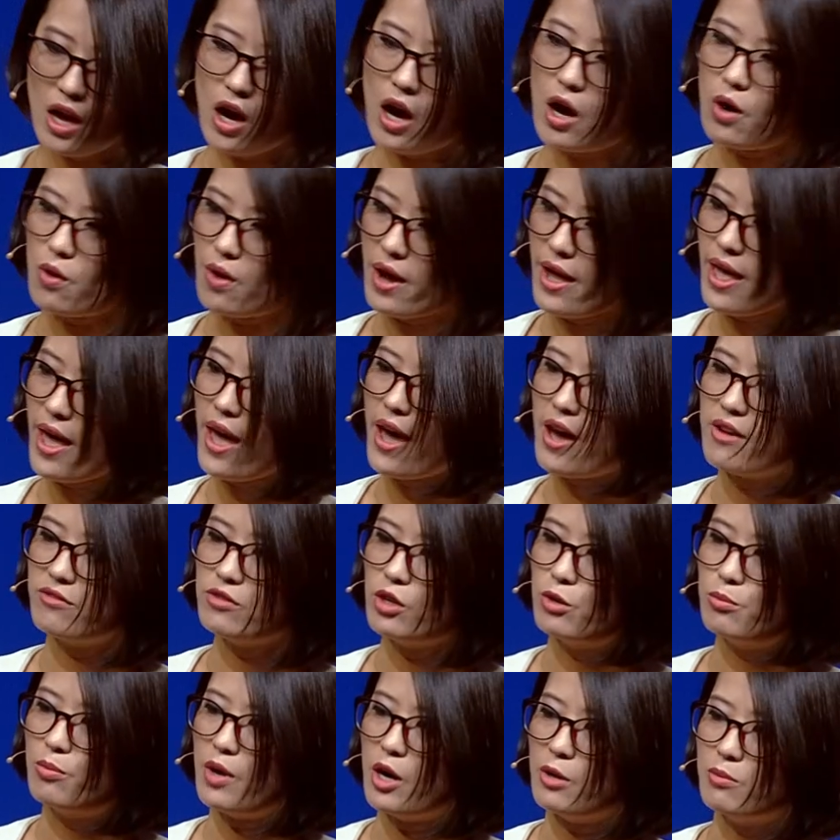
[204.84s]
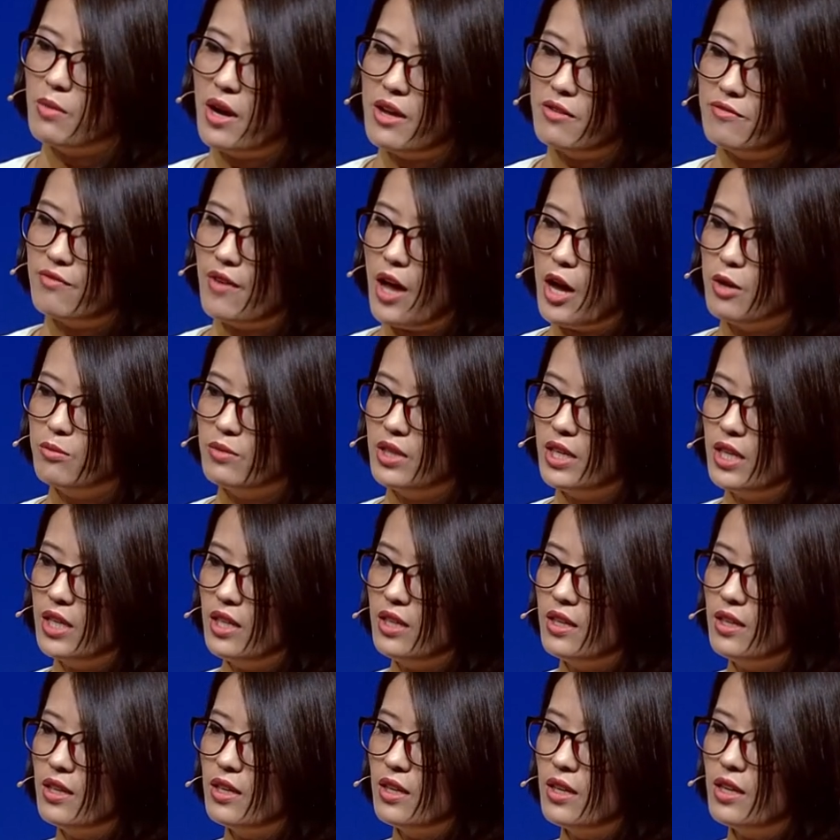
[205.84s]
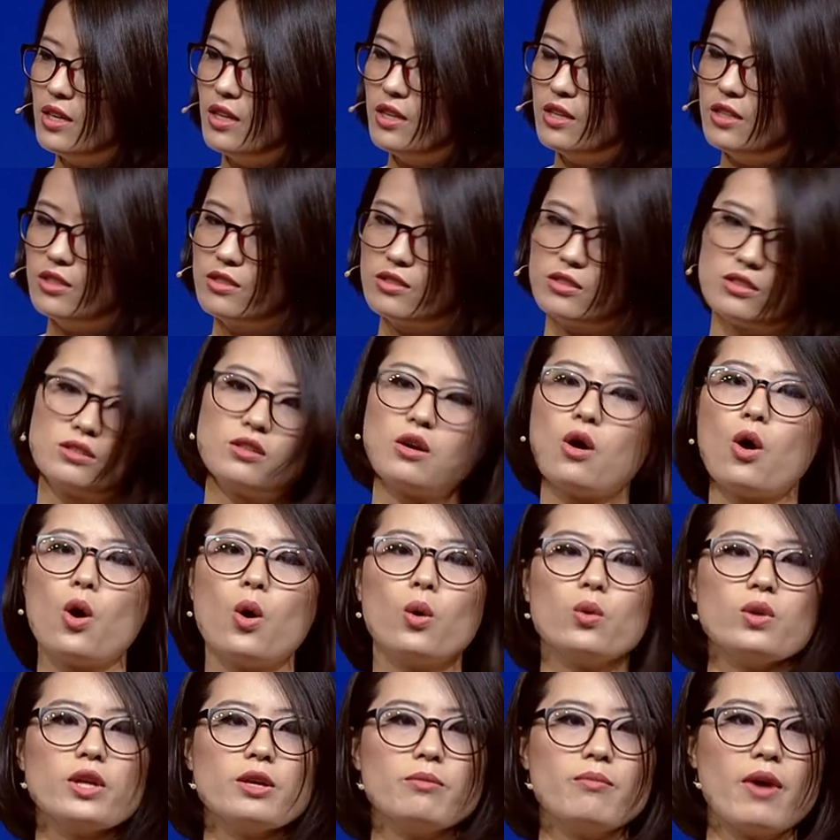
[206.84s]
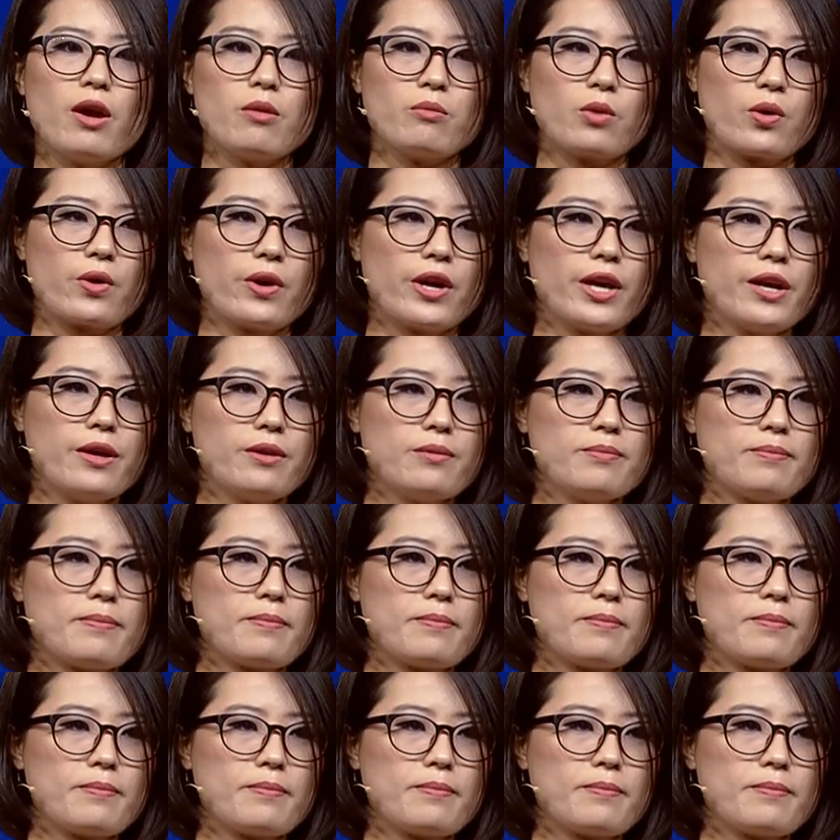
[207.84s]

All I have about my family is only memory.